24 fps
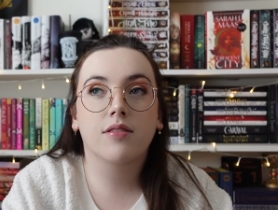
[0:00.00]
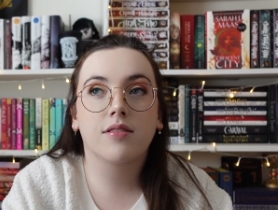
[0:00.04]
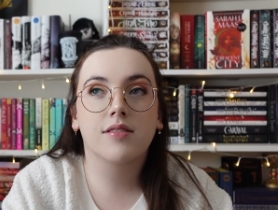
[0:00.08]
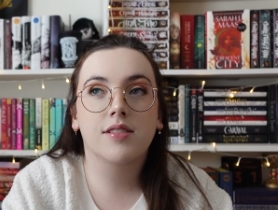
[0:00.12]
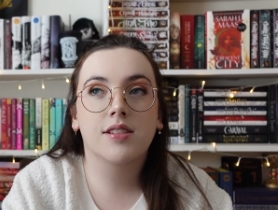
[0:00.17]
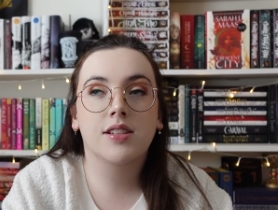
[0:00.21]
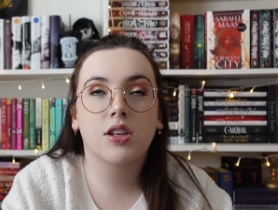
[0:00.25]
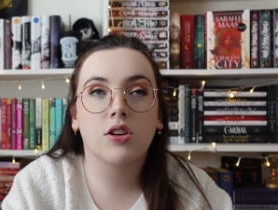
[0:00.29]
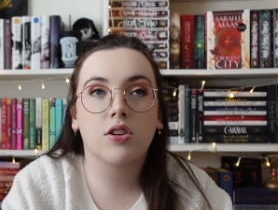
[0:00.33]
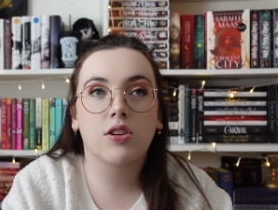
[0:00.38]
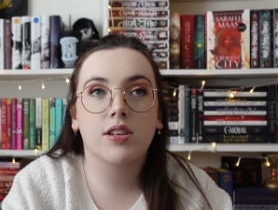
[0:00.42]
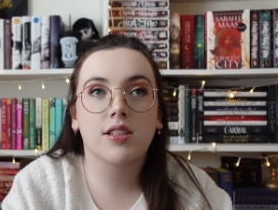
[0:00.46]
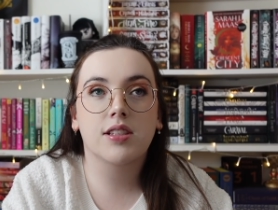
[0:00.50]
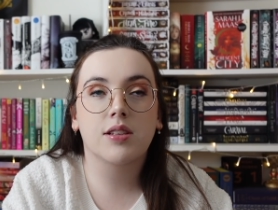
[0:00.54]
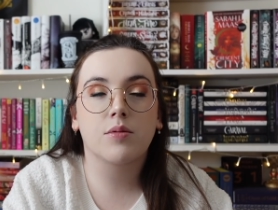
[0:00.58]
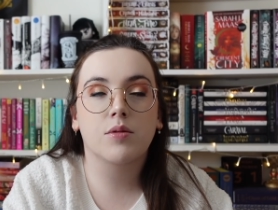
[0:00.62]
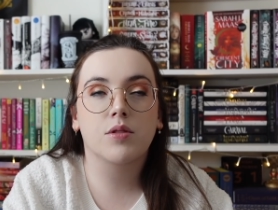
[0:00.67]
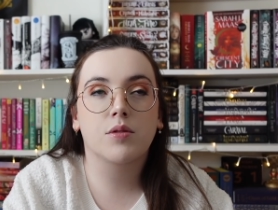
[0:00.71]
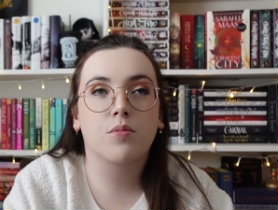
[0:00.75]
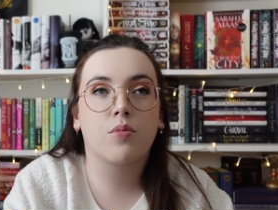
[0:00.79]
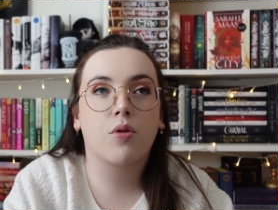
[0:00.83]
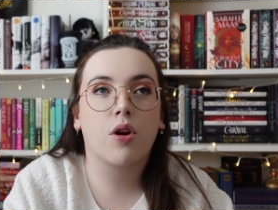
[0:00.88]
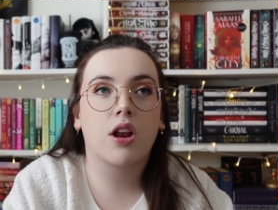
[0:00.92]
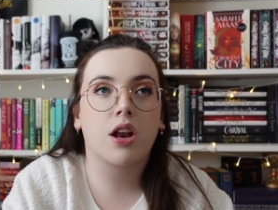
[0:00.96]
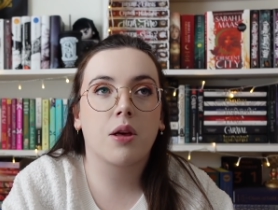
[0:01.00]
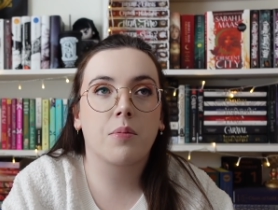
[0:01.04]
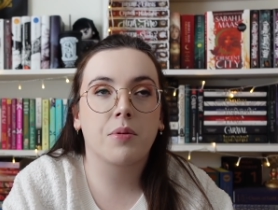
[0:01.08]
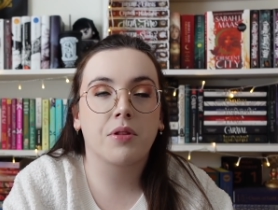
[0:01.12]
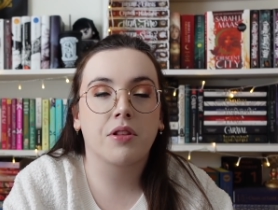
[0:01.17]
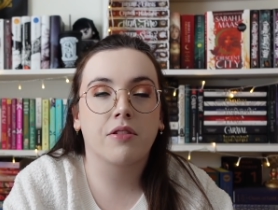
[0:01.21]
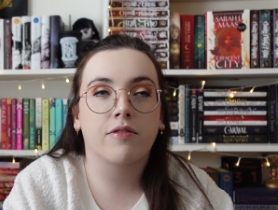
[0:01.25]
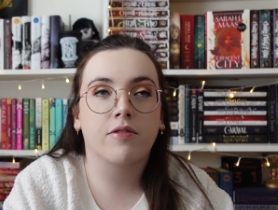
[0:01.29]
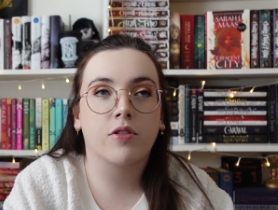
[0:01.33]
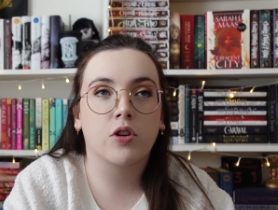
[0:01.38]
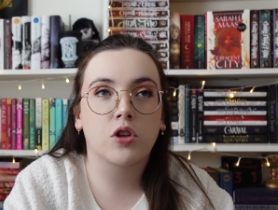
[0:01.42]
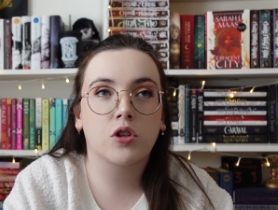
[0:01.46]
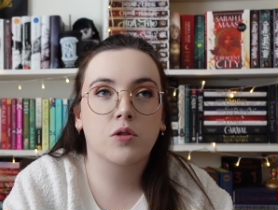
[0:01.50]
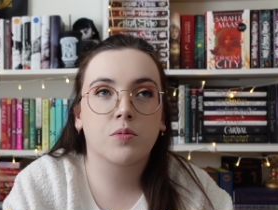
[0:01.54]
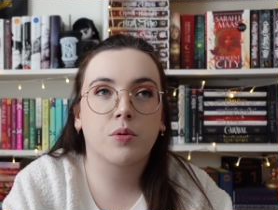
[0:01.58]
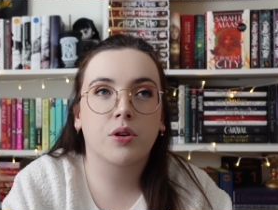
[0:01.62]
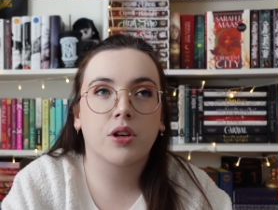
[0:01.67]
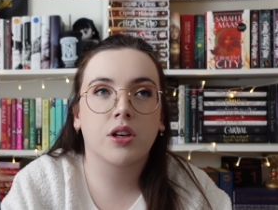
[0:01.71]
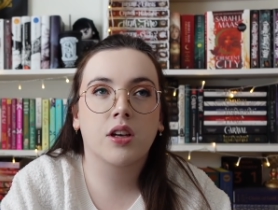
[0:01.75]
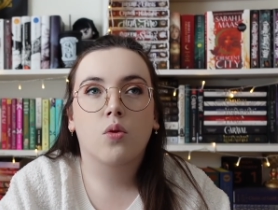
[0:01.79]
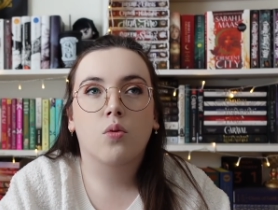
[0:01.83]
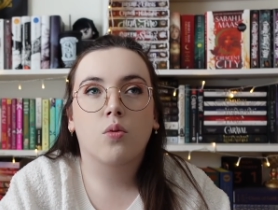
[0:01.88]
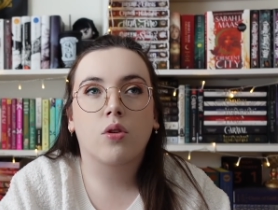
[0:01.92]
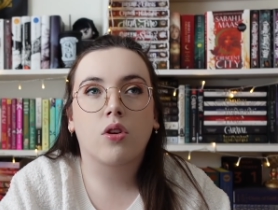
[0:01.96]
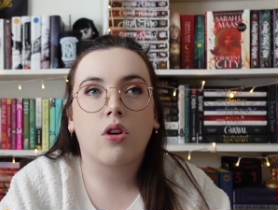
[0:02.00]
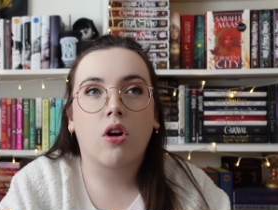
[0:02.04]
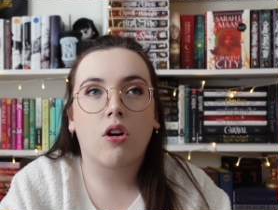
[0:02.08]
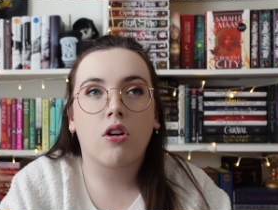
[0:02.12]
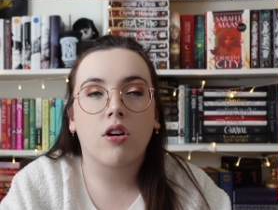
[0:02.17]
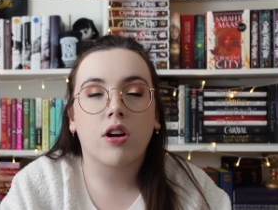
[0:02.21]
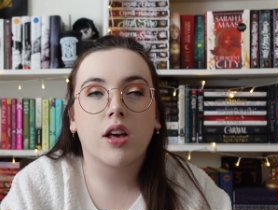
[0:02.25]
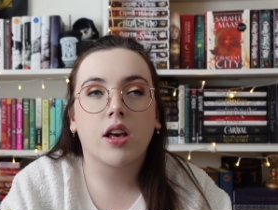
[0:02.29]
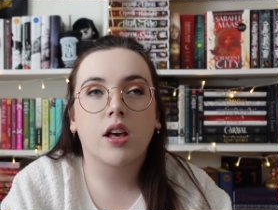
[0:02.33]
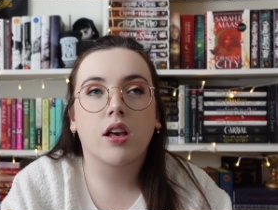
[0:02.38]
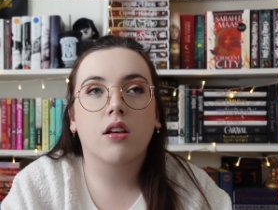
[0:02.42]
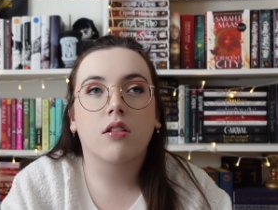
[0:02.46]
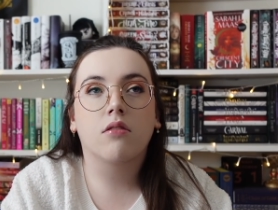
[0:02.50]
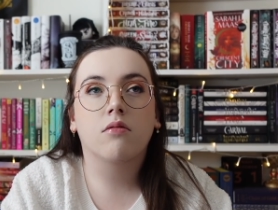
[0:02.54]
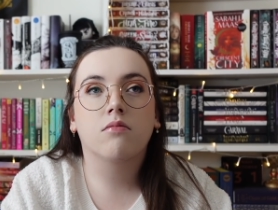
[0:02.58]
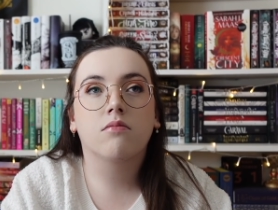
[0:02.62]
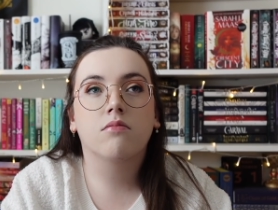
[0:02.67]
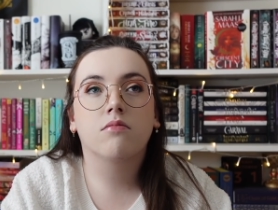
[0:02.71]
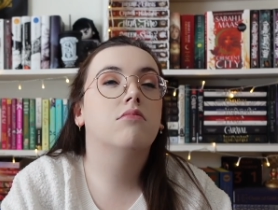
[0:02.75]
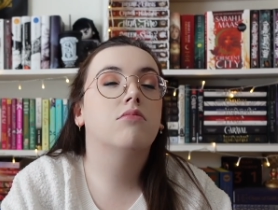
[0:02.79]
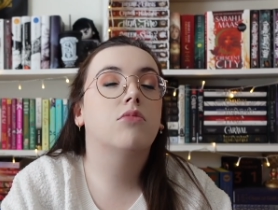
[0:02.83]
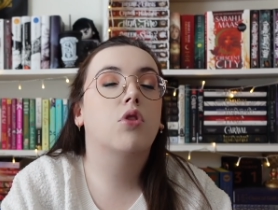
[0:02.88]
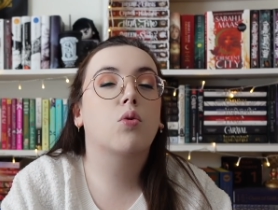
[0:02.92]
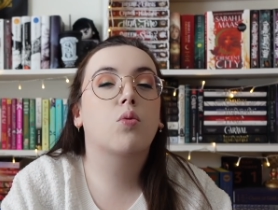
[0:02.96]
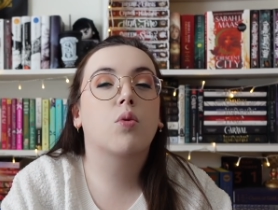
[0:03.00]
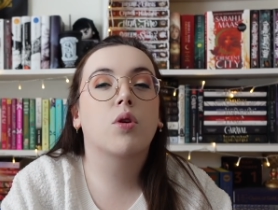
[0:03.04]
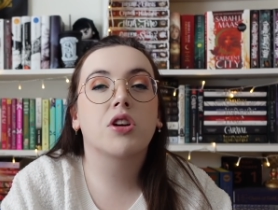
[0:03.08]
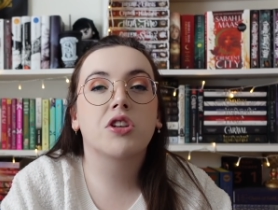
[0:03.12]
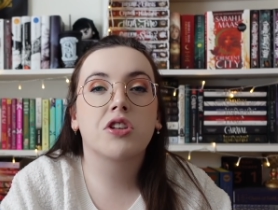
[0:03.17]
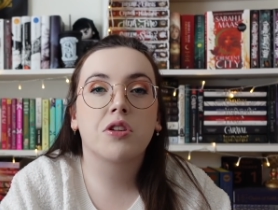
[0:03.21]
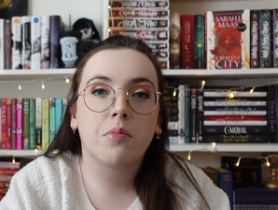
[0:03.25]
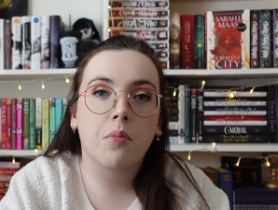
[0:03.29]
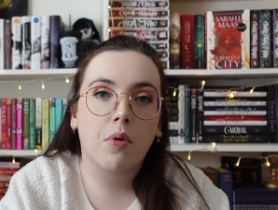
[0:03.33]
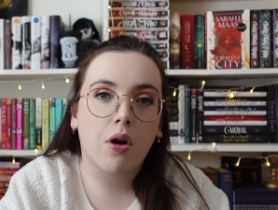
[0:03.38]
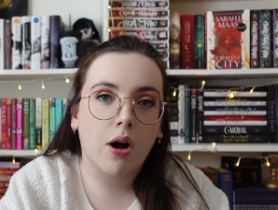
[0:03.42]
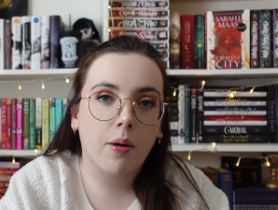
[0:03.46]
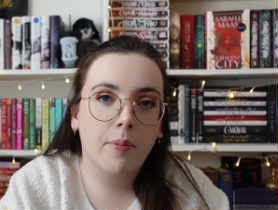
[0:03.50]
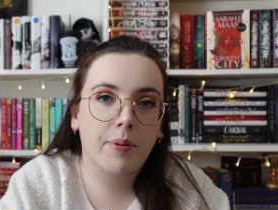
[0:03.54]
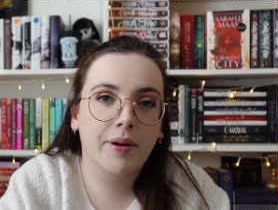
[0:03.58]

series that was brought up in the first book regarding the Russian mob.